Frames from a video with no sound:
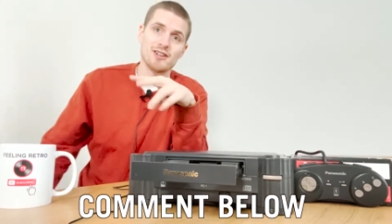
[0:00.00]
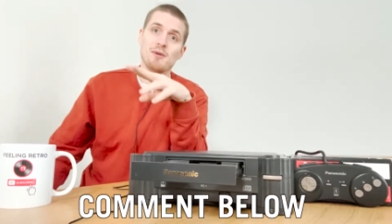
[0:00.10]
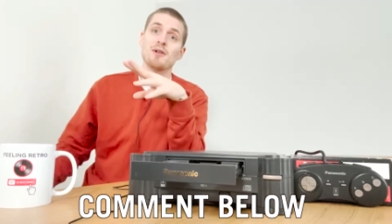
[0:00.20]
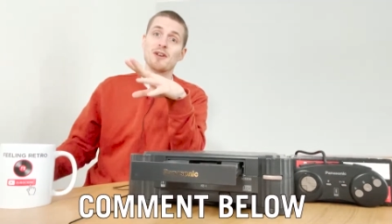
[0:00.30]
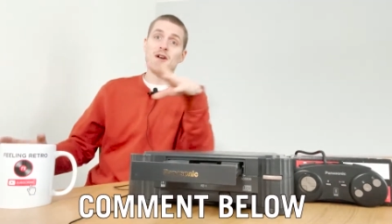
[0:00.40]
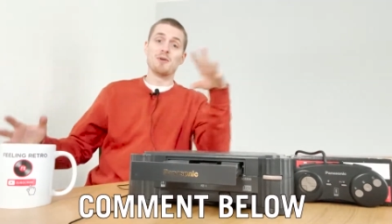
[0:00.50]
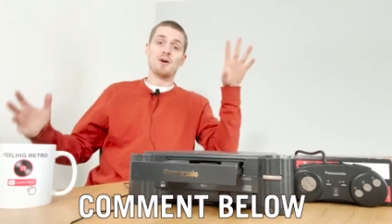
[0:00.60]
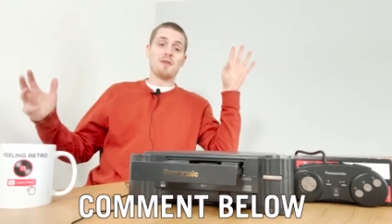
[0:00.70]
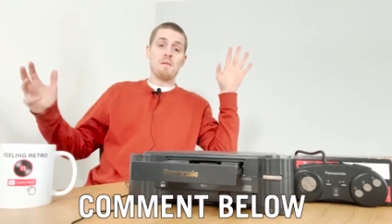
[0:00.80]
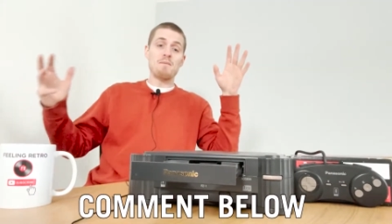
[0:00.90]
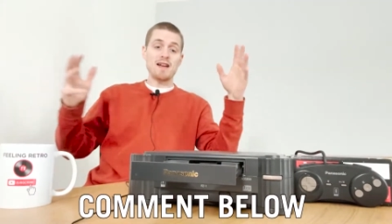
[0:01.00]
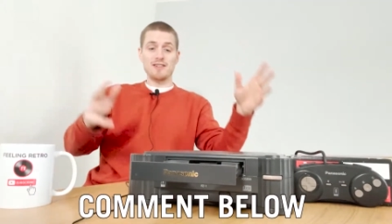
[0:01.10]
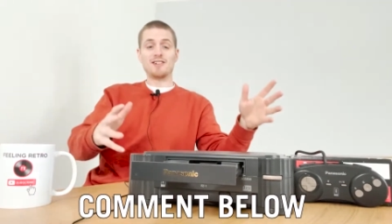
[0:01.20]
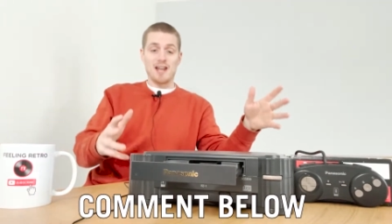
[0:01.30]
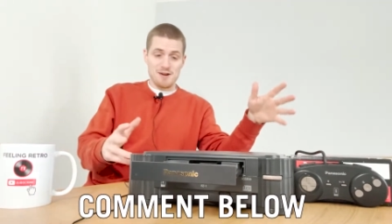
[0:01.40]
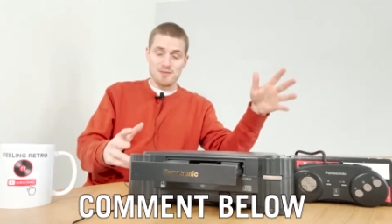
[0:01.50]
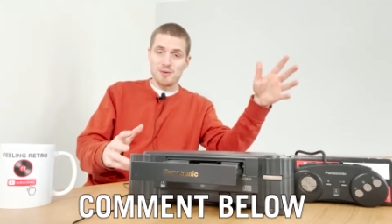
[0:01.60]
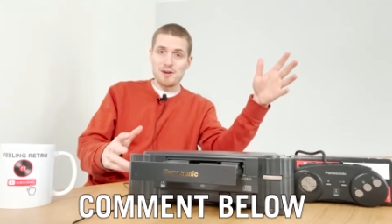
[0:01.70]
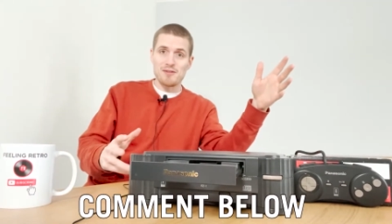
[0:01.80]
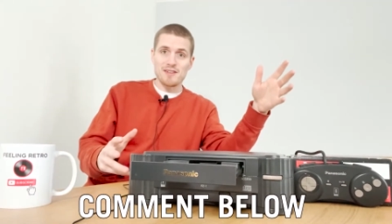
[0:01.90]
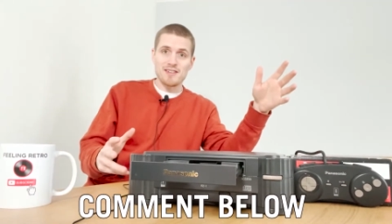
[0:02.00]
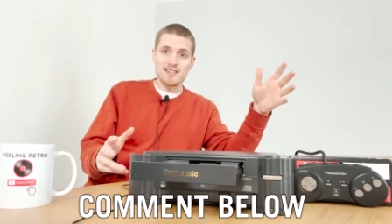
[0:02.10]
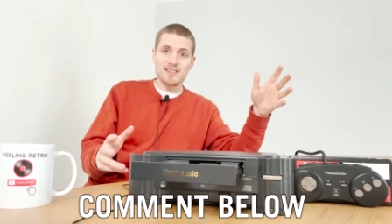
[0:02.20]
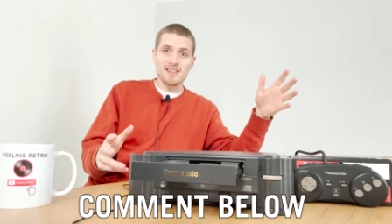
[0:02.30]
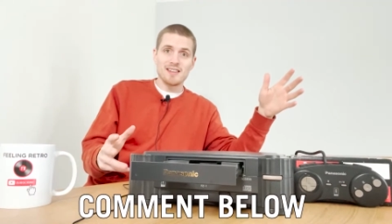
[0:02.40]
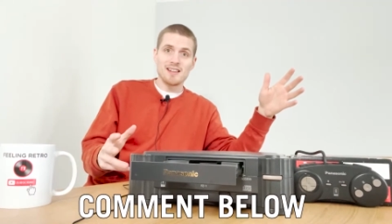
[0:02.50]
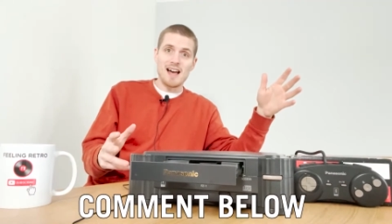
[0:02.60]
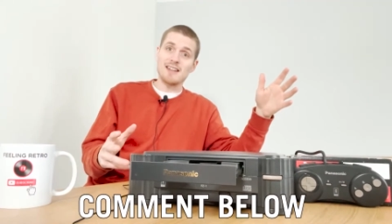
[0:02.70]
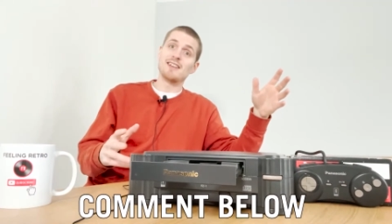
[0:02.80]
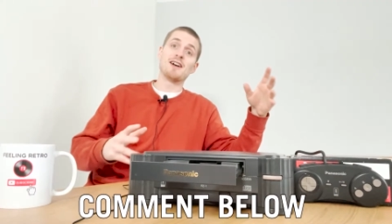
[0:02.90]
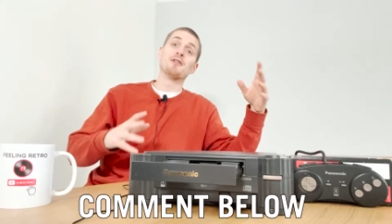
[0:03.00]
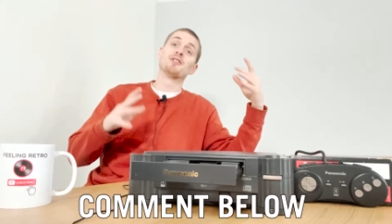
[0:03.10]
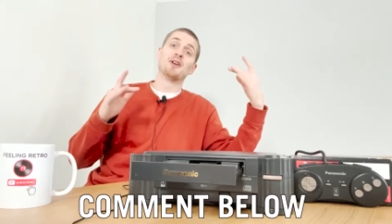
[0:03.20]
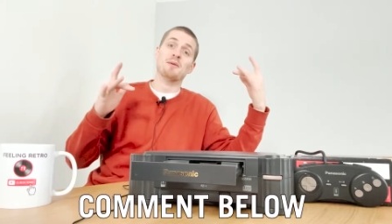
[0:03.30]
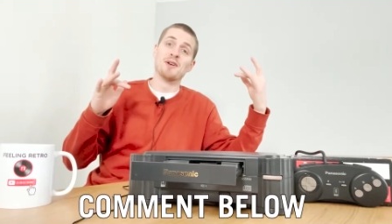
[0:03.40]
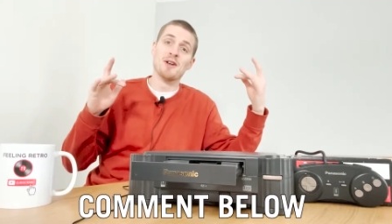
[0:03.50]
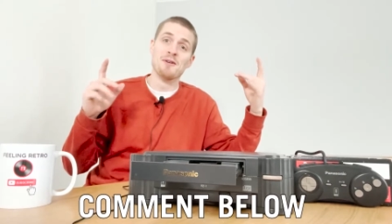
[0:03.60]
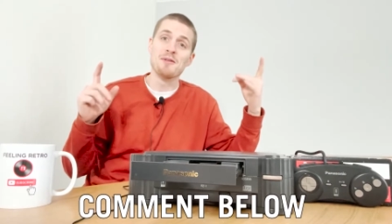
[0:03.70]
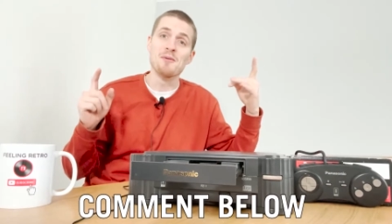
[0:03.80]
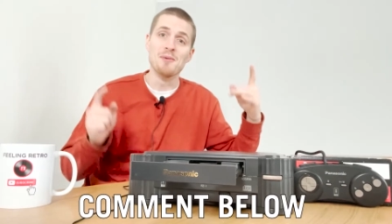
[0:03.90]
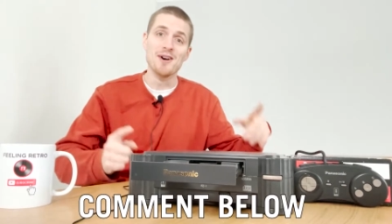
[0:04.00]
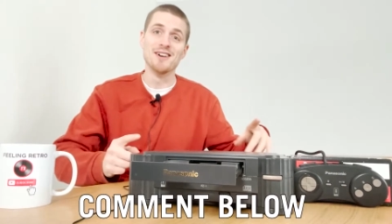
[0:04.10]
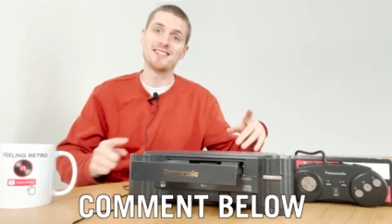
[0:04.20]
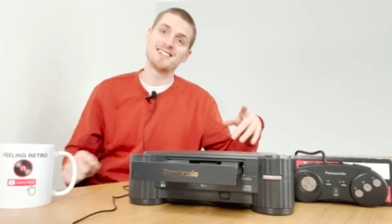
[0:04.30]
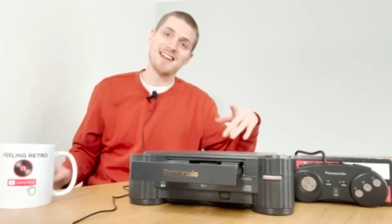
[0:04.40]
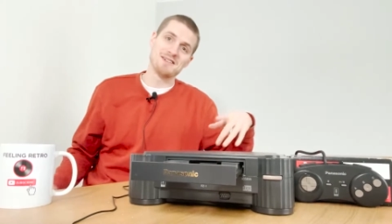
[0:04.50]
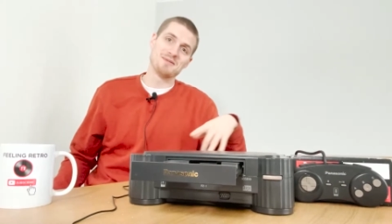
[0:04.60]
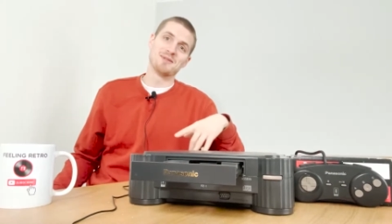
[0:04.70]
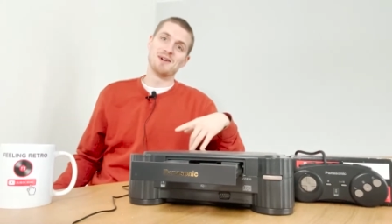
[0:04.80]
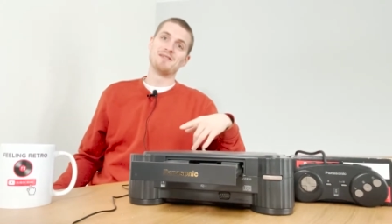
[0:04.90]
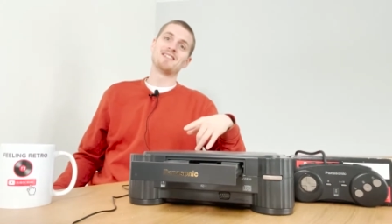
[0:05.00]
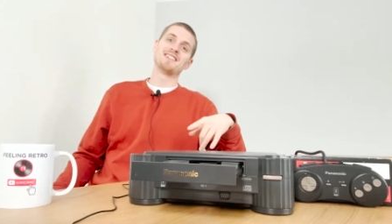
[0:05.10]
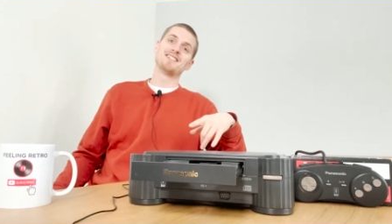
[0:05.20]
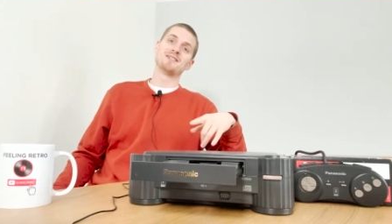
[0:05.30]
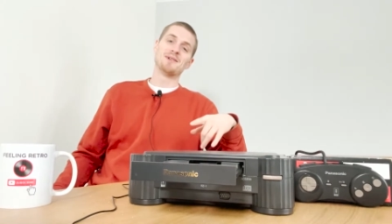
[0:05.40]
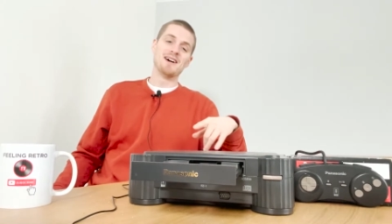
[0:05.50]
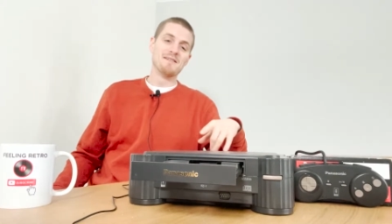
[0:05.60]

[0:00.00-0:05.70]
I want to know what the best games were for this And I also want to know what the worst games were for this as well.